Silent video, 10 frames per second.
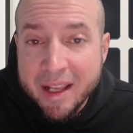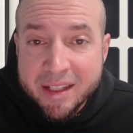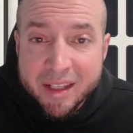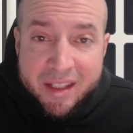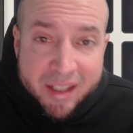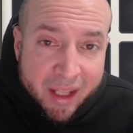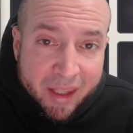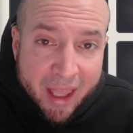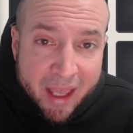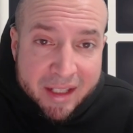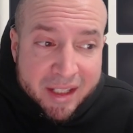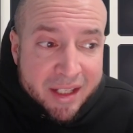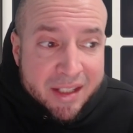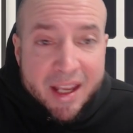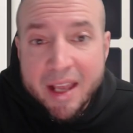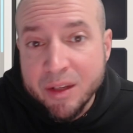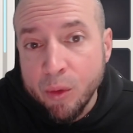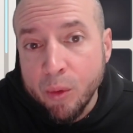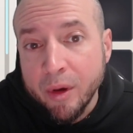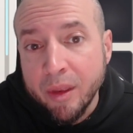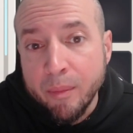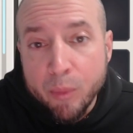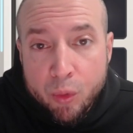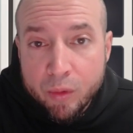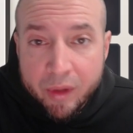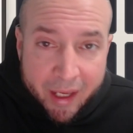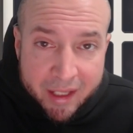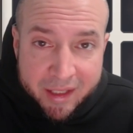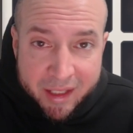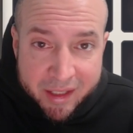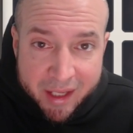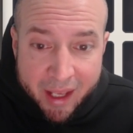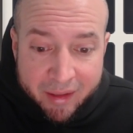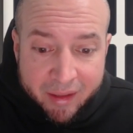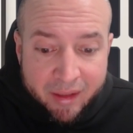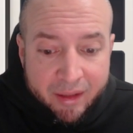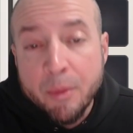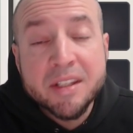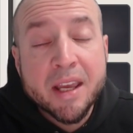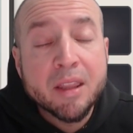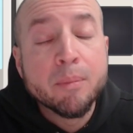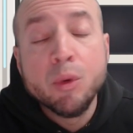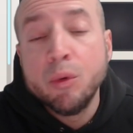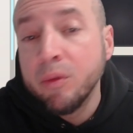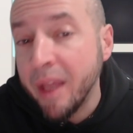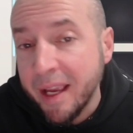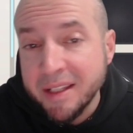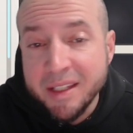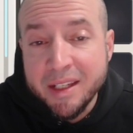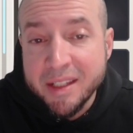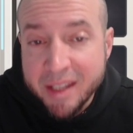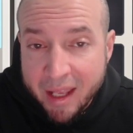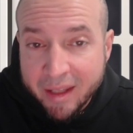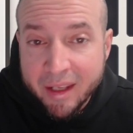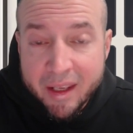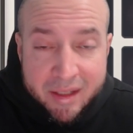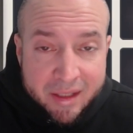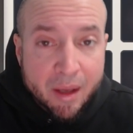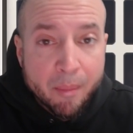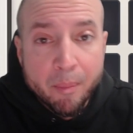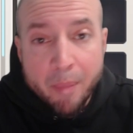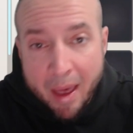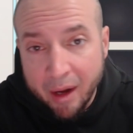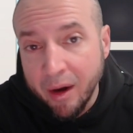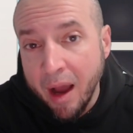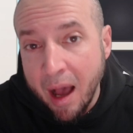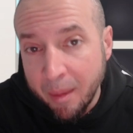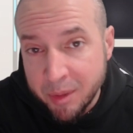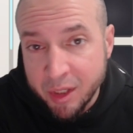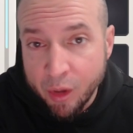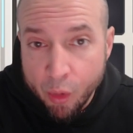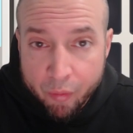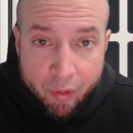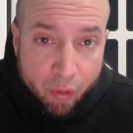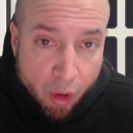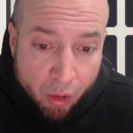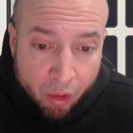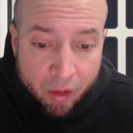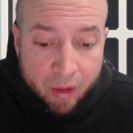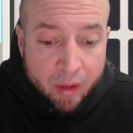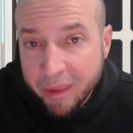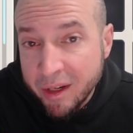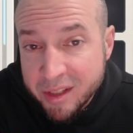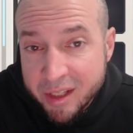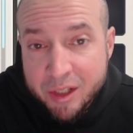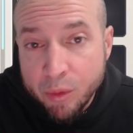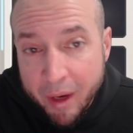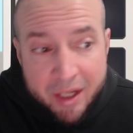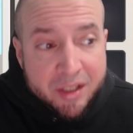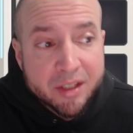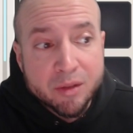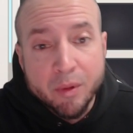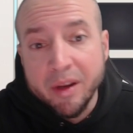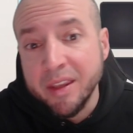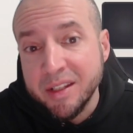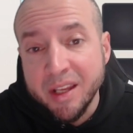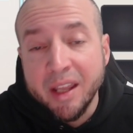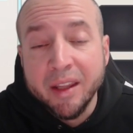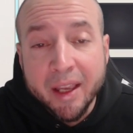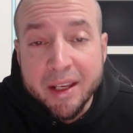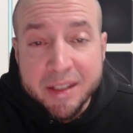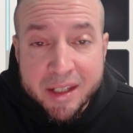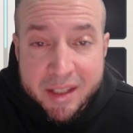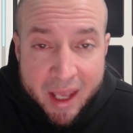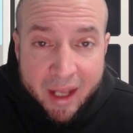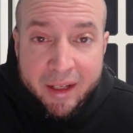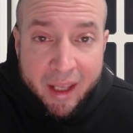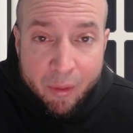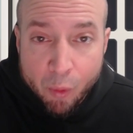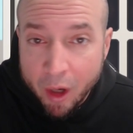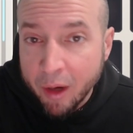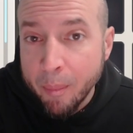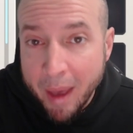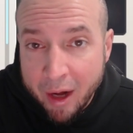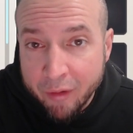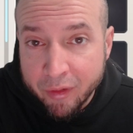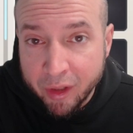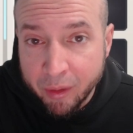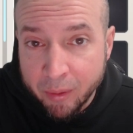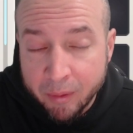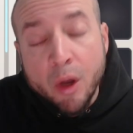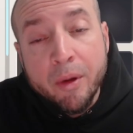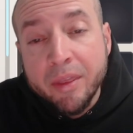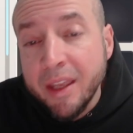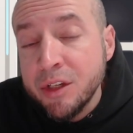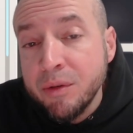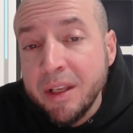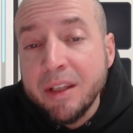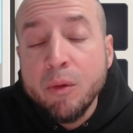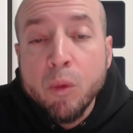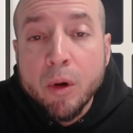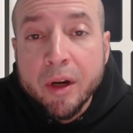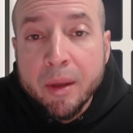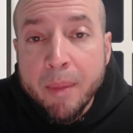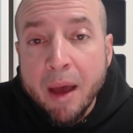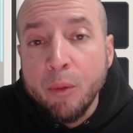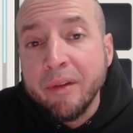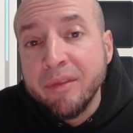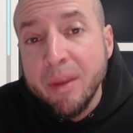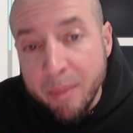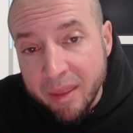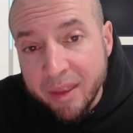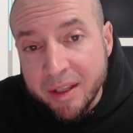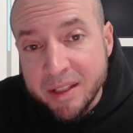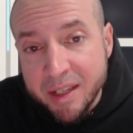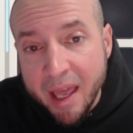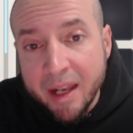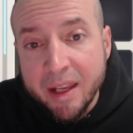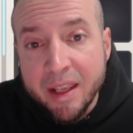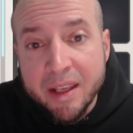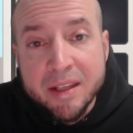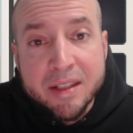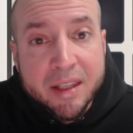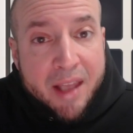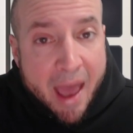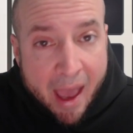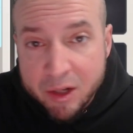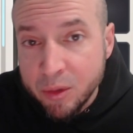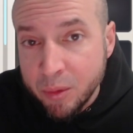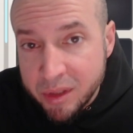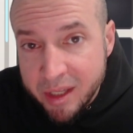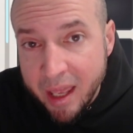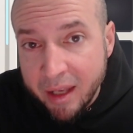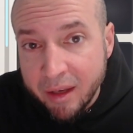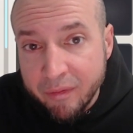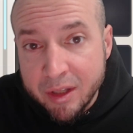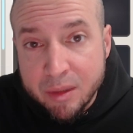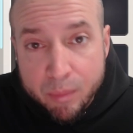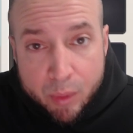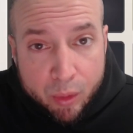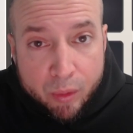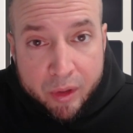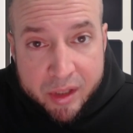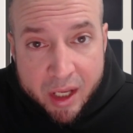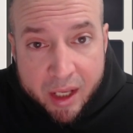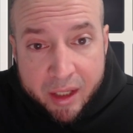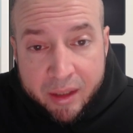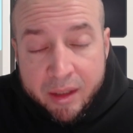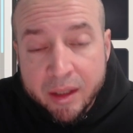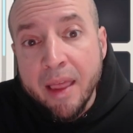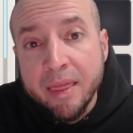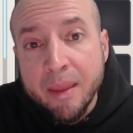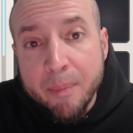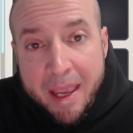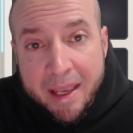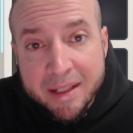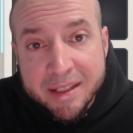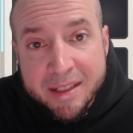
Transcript: that's the Sun Legacy set or the Moon Legacy set. I would say the Moon Legacy set is the better option overall, but there's situations where the Sun Legacy set can work better for you. The only things you need to worry about with the Mythic set is the actual set, if it's Moon or Sun, and the main